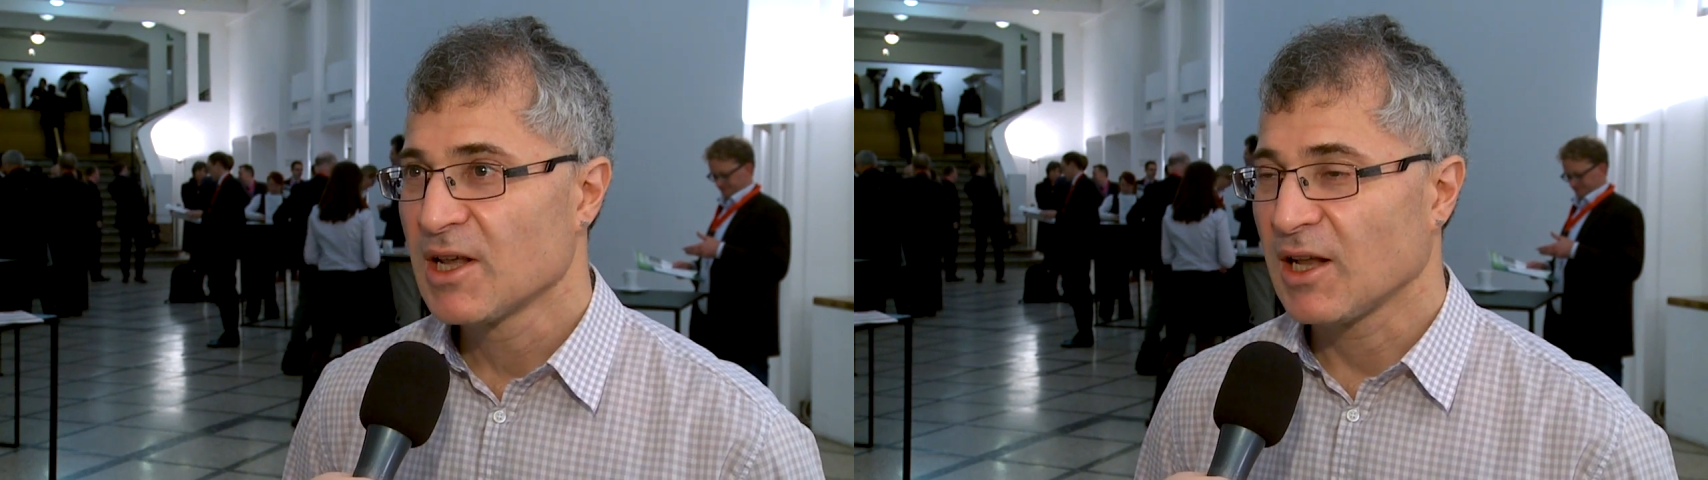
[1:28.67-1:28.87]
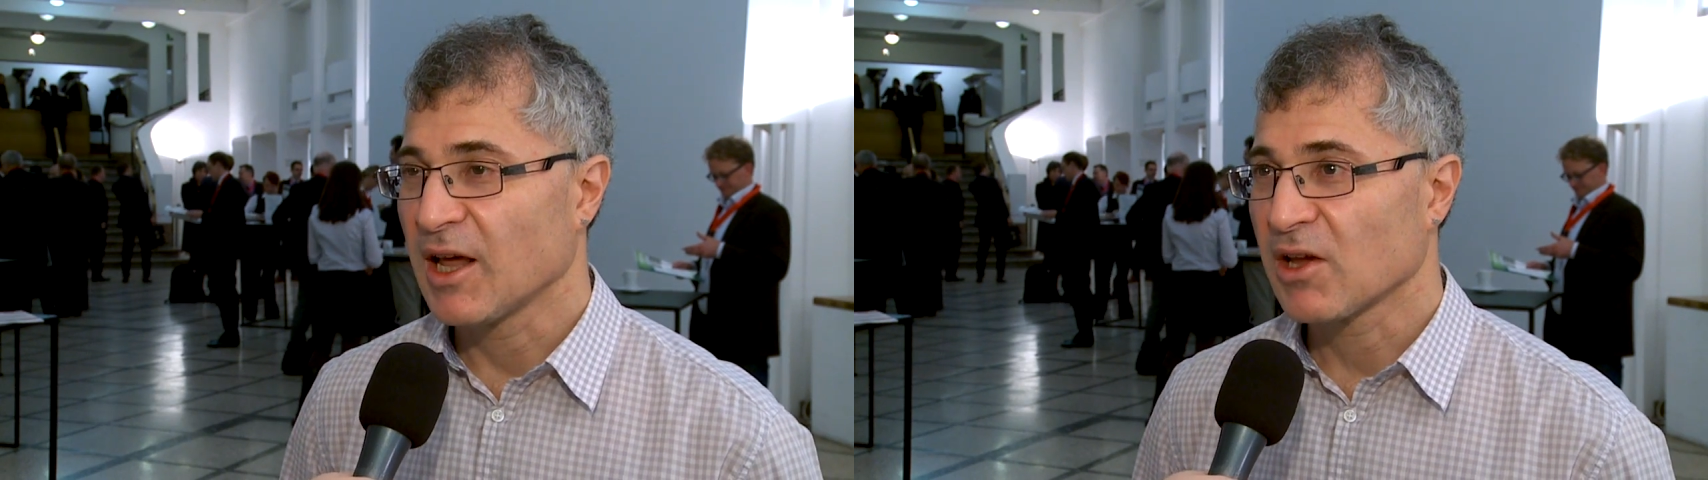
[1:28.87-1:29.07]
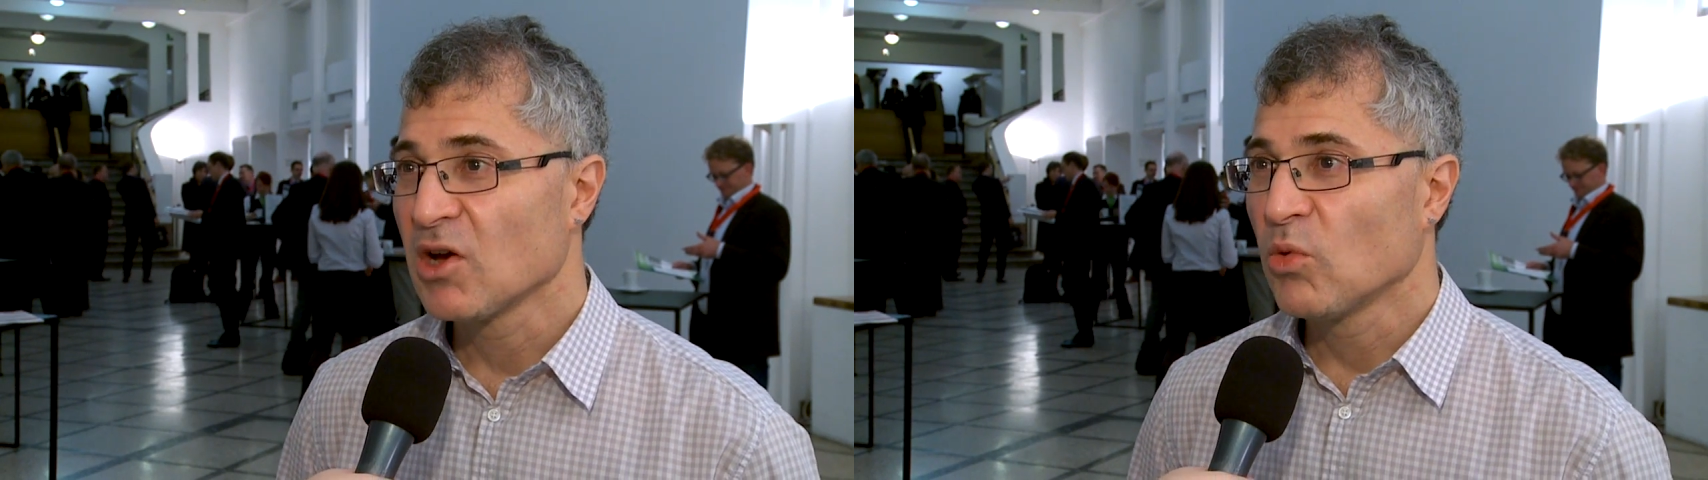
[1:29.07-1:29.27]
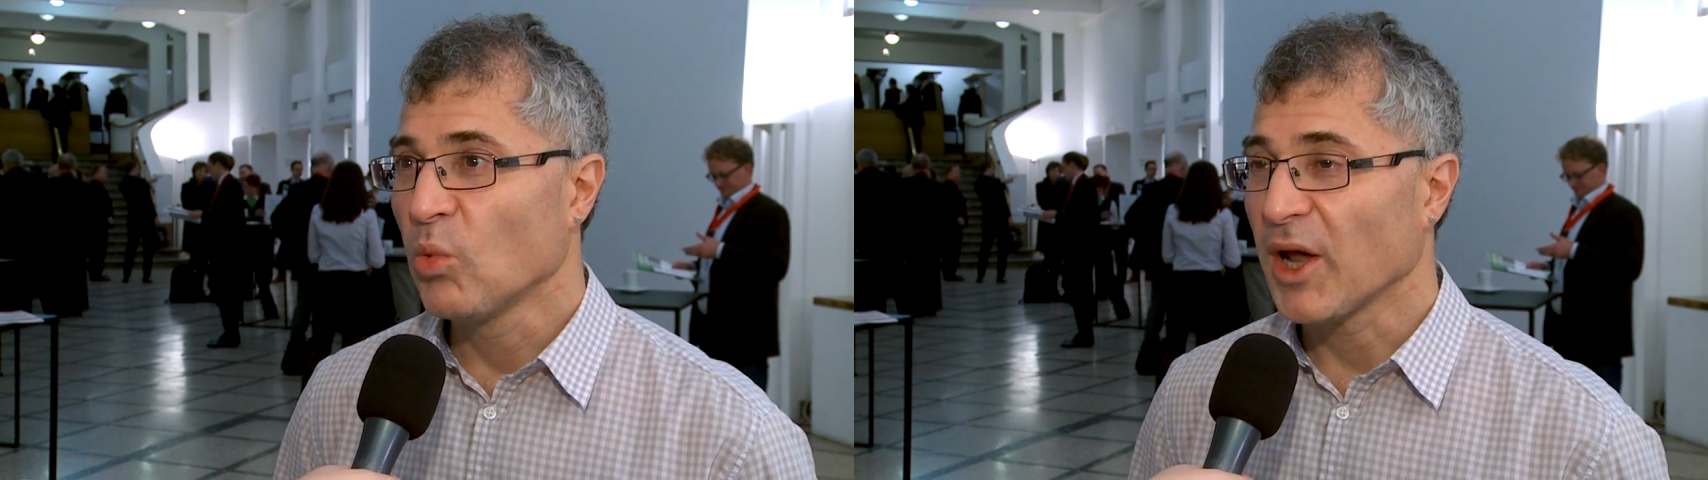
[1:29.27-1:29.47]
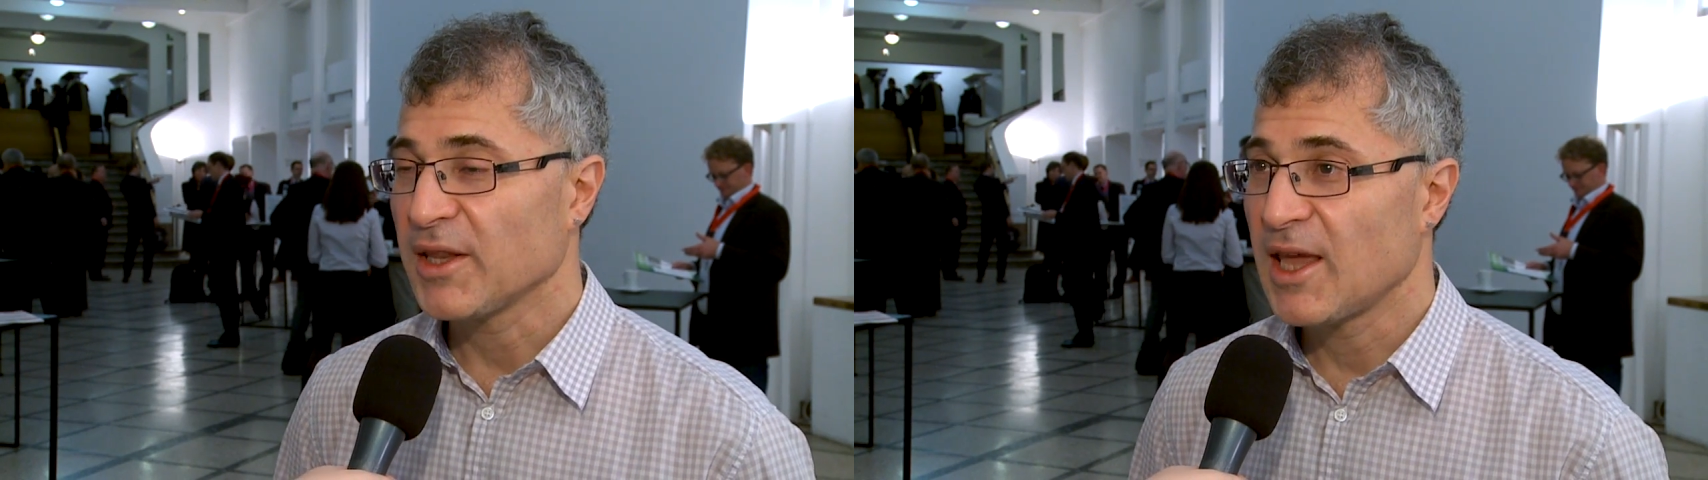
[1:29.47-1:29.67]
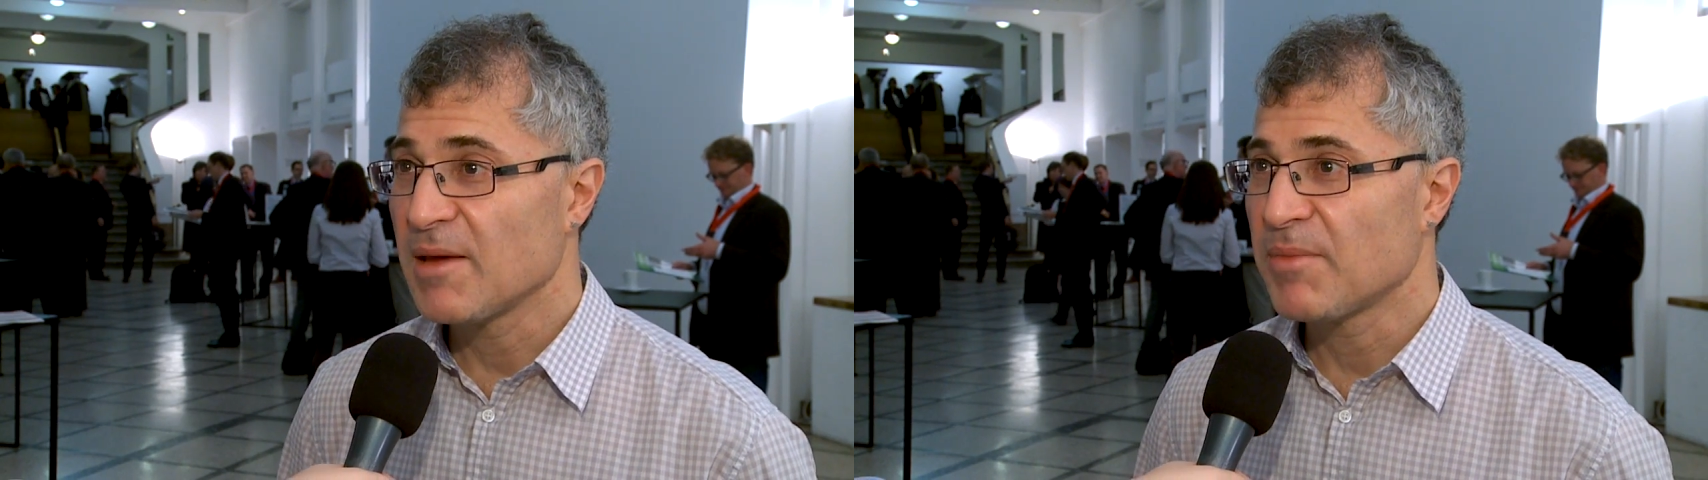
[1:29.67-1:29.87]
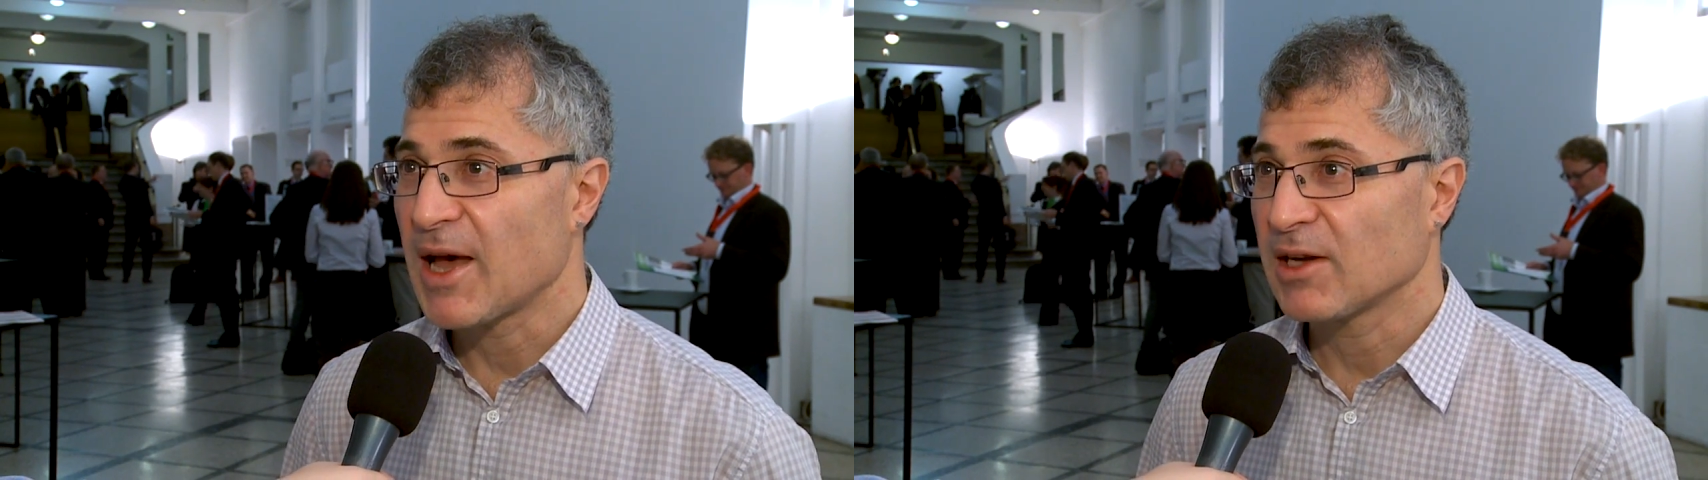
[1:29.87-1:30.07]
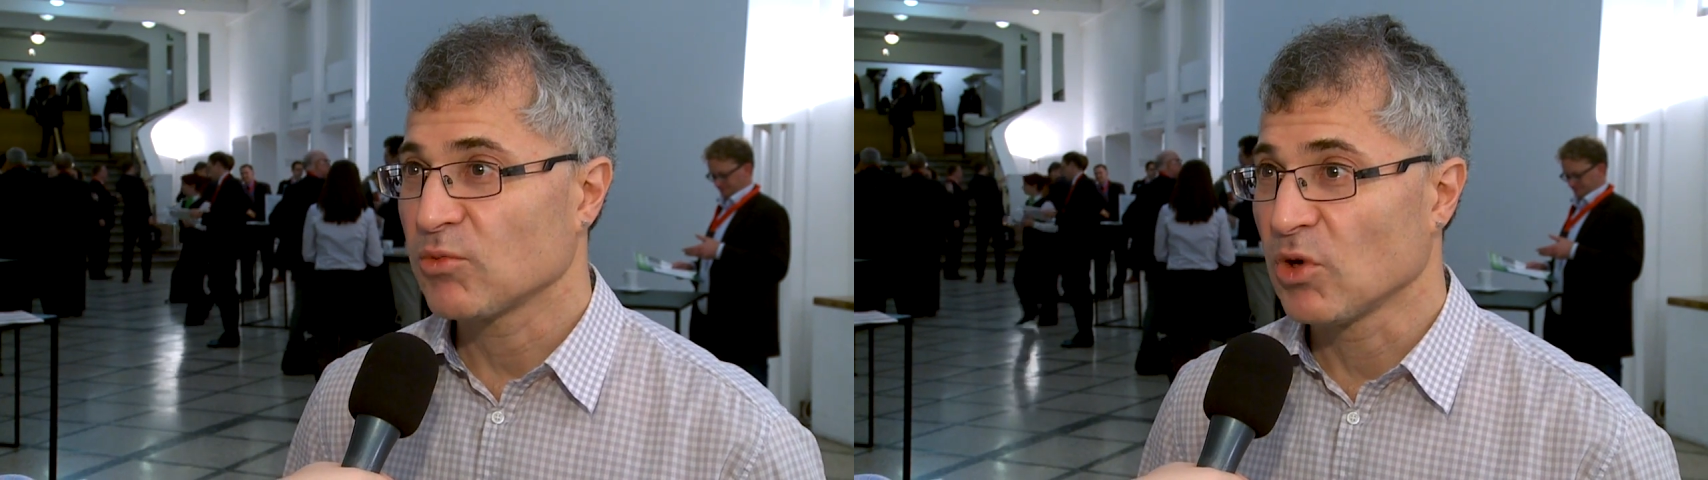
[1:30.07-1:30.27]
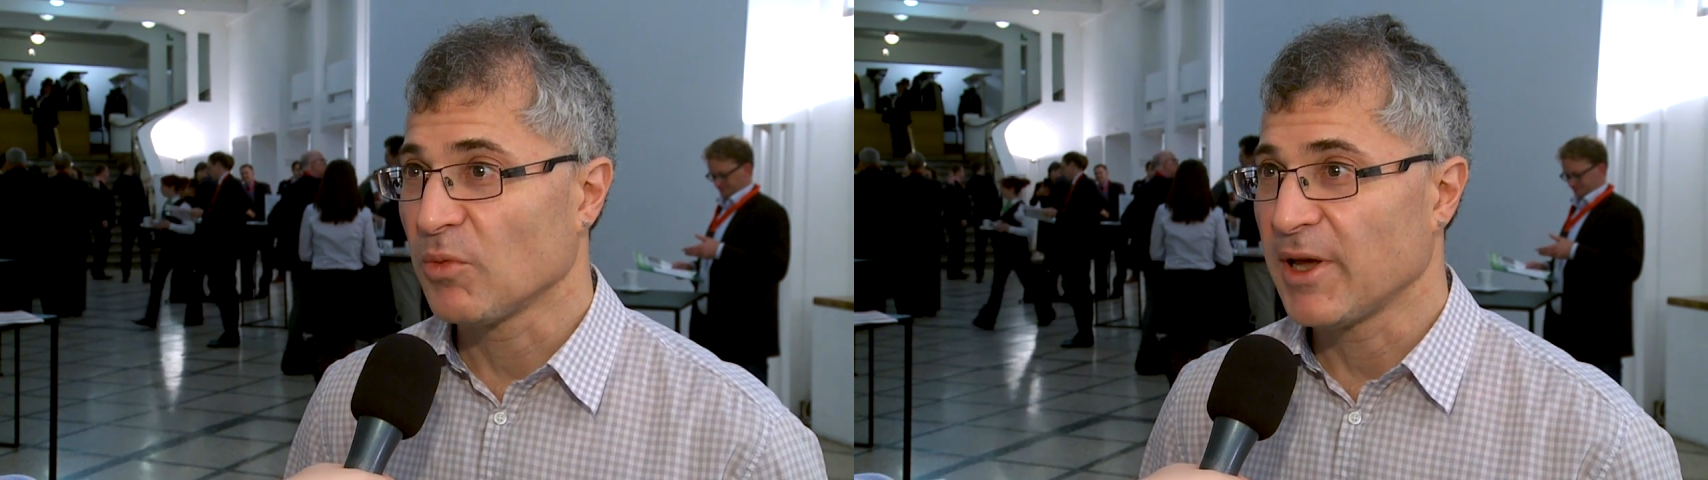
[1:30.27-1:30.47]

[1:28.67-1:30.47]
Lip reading: like what the impact will